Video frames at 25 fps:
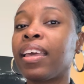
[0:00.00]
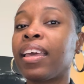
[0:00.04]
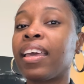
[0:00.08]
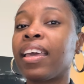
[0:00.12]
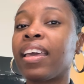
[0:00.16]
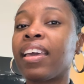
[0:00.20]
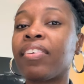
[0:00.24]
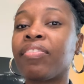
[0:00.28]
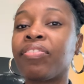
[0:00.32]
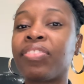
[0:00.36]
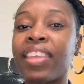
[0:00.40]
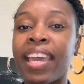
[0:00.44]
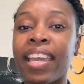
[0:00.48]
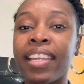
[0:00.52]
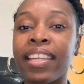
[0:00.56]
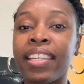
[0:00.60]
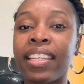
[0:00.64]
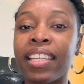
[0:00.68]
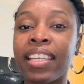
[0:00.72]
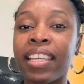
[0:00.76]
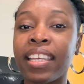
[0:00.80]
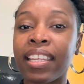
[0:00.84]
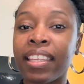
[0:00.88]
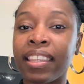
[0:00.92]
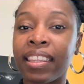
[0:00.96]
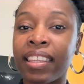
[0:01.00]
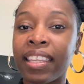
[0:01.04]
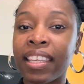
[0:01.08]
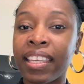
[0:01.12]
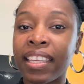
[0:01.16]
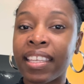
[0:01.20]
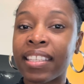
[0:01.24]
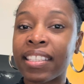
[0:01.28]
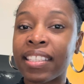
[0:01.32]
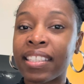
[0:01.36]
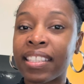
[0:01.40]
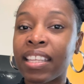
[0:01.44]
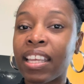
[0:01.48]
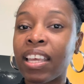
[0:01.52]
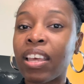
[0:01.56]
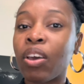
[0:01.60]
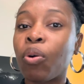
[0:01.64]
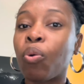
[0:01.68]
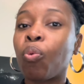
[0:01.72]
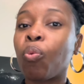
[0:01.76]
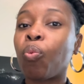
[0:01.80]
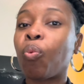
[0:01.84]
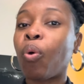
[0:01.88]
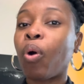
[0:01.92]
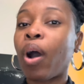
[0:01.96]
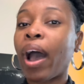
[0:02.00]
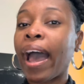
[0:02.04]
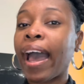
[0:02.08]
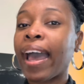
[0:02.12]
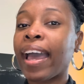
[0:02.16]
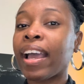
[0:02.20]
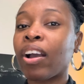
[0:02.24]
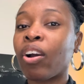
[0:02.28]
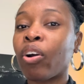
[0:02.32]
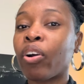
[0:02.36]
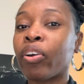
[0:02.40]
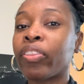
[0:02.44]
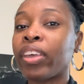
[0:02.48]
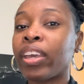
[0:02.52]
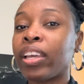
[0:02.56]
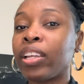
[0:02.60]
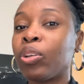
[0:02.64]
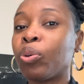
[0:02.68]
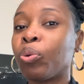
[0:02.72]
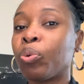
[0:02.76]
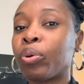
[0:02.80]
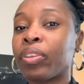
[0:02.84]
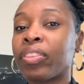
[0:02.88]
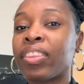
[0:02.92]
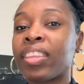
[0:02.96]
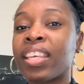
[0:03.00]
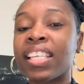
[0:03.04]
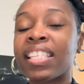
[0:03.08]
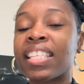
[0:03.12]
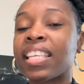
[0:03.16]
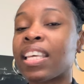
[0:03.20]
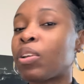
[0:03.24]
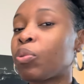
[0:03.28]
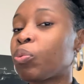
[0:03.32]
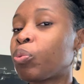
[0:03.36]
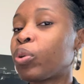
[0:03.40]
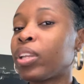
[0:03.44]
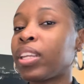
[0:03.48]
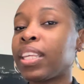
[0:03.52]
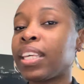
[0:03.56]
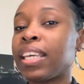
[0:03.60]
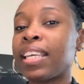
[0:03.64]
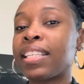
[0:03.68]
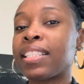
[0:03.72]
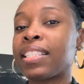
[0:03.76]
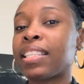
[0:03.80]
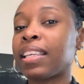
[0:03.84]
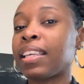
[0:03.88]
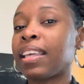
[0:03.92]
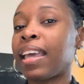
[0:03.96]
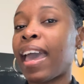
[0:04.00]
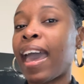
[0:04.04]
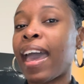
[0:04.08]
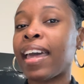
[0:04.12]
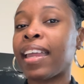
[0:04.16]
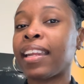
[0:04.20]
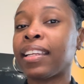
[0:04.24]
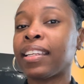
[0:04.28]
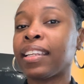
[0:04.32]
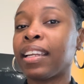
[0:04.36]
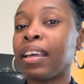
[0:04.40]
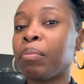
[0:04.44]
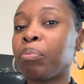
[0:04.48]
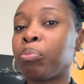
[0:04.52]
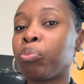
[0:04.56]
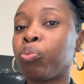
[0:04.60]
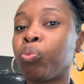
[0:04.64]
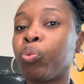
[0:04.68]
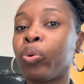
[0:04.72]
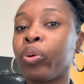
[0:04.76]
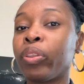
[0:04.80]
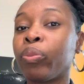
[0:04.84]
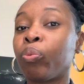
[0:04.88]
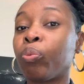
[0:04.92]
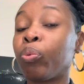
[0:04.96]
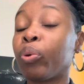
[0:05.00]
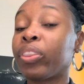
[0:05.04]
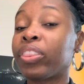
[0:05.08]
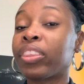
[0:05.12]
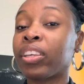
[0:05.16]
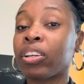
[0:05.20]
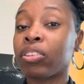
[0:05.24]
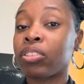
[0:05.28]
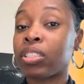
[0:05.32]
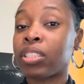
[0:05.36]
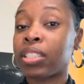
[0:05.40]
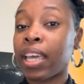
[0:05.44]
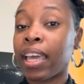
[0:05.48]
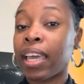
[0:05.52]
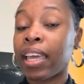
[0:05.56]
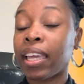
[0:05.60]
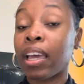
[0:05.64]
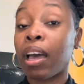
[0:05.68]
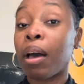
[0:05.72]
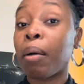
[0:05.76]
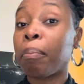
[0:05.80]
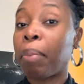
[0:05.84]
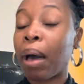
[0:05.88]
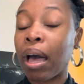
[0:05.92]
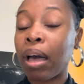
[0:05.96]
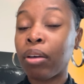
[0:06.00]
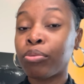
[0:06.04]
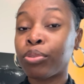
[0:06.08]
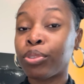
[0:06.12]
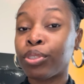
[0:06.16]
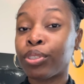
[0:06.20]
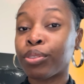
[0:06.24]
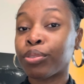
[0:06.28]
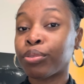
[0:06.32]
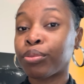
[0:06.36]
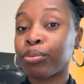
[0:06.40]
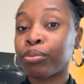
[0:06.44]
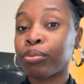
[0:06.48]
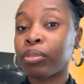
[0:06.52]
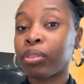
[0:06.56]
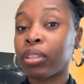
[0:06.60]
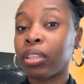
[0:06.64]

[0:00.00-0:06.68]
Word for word: If they did this, why are they doing this? It really isn't adding up with what they're saying about you